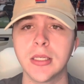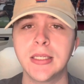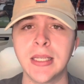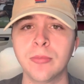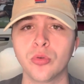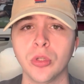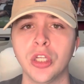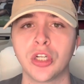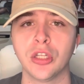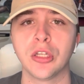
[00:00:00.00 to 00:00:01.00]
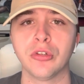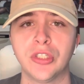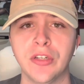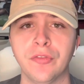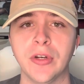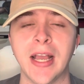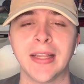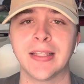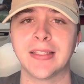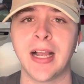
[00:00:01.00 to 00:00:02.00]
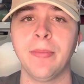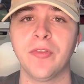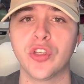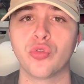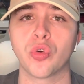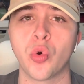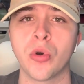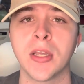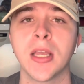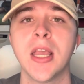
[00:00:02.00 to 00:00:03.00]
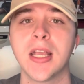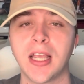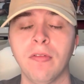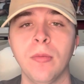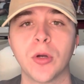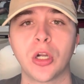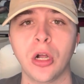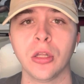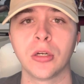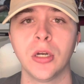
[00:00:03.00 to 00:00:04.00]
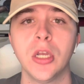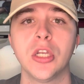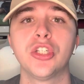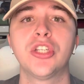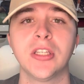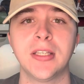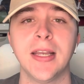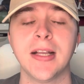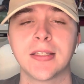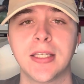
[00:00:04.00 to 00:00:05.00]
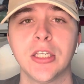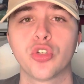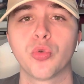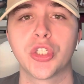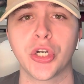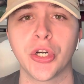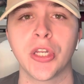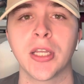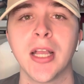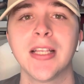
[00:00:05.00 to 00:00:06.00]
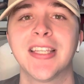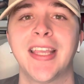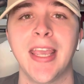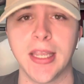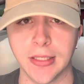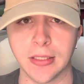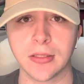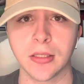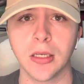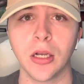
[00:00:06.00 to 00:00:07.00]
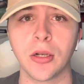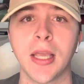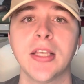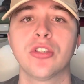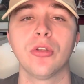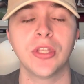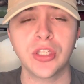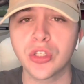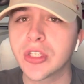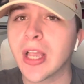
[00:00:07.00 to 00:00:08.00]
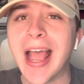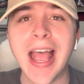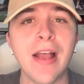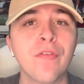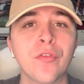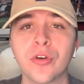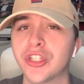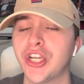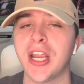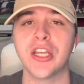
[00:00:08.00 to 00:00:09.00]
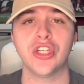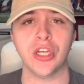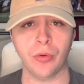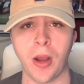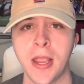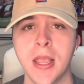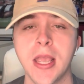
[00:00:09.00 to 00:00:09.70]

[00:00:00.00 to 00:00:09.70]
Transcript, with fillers: Teams will look a little different. At the time of this recording, Kevin McCullar just announced he is returning to Kansas. Okay, so this is ever changing, right?